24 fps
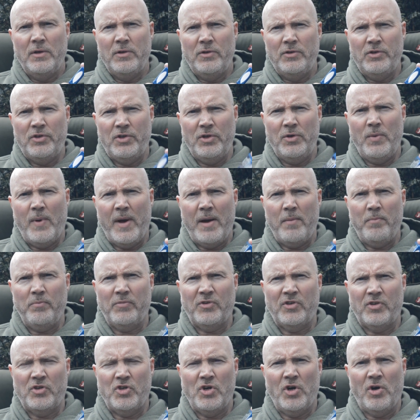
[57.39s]
2
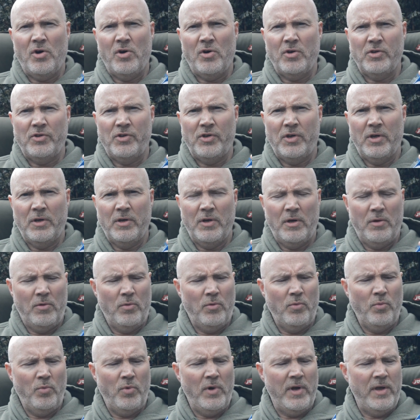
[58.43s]
amps charge
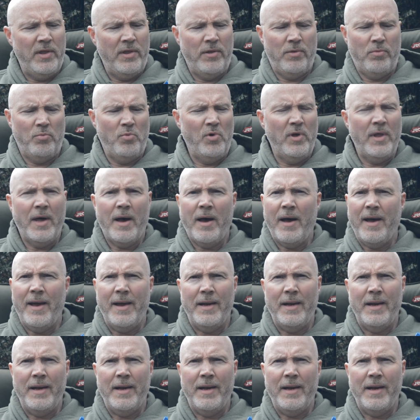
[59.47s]
without